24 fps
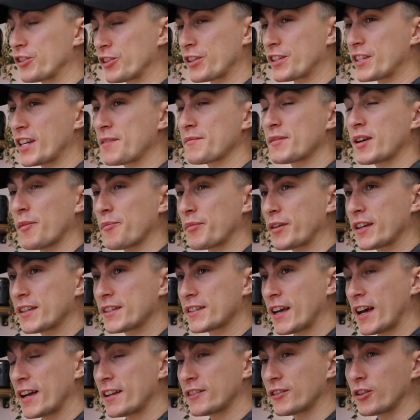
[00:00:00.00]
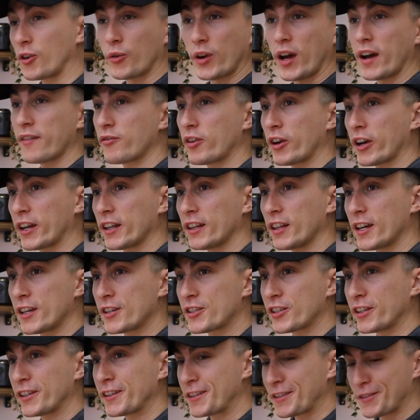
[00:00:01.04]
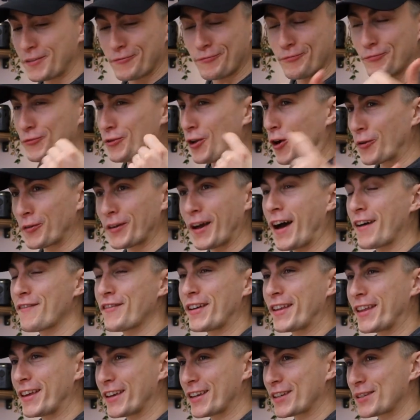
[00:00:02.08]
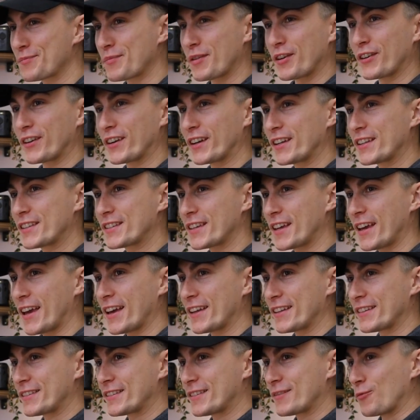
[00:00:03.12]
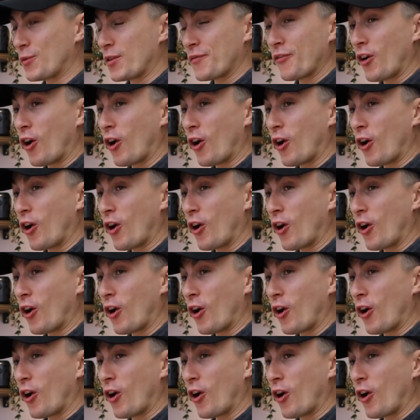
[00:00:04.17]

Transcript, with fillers: are the same companies that don't have regulations, don't have any experience, and we've